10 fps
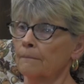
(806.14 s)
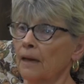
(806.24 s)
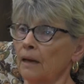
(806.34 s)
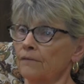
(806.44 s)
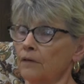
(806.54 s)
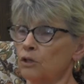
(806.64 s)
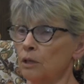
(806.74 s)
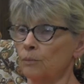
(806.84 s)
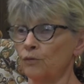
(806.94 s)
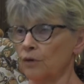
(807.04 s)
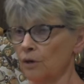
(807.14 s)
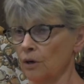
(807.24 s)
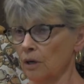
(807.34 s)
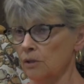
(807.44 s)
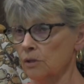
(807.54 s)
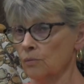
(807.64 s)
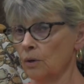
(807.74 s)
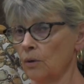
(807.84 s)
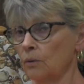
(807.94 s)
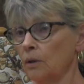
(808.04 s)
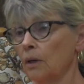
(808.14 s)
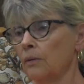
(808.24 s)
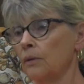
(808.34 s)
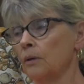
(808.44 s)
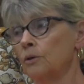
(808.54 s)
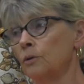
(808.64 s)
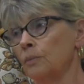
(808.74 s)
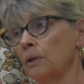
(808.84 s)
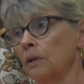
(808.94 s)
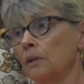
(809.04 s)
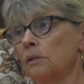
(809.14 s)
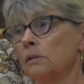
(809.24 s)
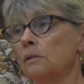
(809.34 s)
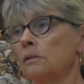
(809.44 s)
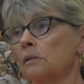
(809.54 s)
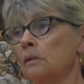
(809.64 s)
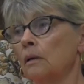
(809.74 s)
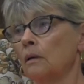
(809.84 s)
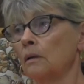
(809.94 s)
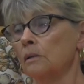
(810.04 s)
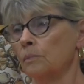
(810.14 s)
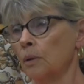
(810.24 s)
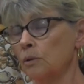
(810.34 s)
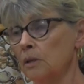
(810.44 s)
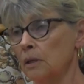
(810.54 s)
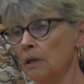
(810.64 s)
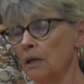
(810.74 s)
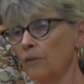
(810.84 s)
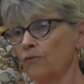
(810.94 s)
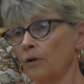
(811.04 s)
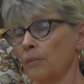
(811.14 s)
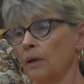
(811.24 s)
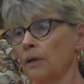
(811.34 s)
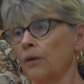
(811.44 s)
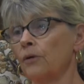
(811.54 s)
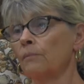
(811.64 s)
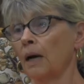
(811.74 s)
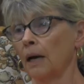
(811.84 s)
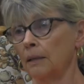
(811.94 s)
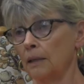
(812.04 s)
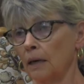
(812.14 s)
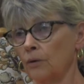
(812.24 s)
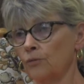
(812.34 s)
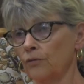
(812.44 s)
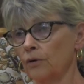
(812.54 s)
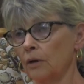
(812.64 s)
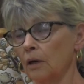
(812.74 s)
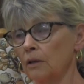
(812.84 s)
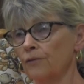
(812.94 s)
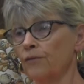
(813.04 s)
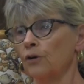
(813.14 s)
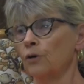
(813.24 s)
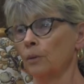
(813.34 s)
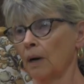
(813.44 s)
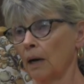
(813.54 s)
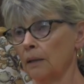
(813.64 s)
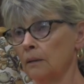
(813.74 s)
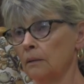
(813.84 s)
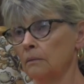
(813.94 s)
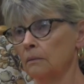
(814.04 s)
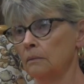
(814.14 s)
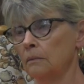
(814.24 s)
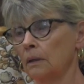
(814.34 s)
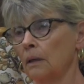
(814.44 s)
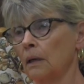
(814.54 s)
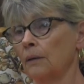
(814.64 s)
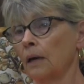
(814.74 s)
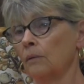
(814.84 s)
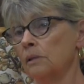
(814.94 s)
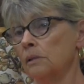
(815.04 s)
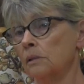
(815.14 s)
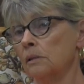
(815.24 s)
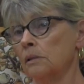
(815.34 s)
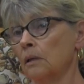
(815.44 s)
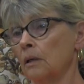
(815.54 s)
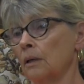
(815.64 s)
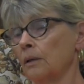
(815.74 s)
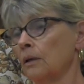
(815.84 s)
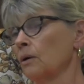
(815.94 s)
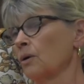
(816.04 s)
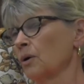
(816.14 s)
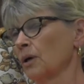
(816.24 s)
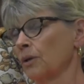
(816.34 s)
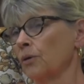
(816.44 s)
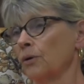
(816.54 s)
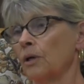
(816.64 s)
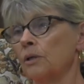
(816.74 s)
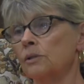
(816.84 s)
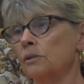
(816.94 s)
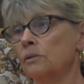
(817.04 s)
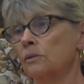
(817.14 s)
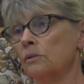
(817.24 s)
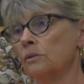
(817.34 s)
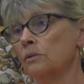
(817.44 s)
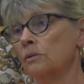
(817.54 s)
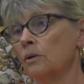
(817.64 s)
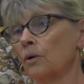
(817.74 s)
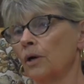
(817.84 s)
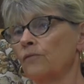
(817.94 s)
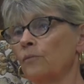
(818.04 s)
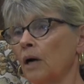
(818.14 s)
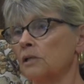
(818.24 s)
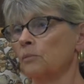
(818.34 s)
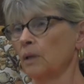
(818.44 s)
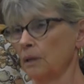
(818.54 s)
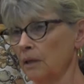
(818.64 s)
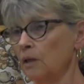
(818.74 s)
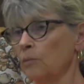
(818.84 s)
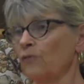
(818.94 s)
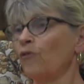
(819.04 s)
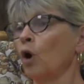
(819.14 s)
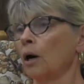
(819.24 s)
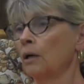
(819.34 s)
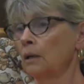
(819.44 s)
and eventually moved it across the road. The other 2 buildings supposedly came from another mine downriver called the Federal Mine, and that was in the early 30s, or even possibly a little before.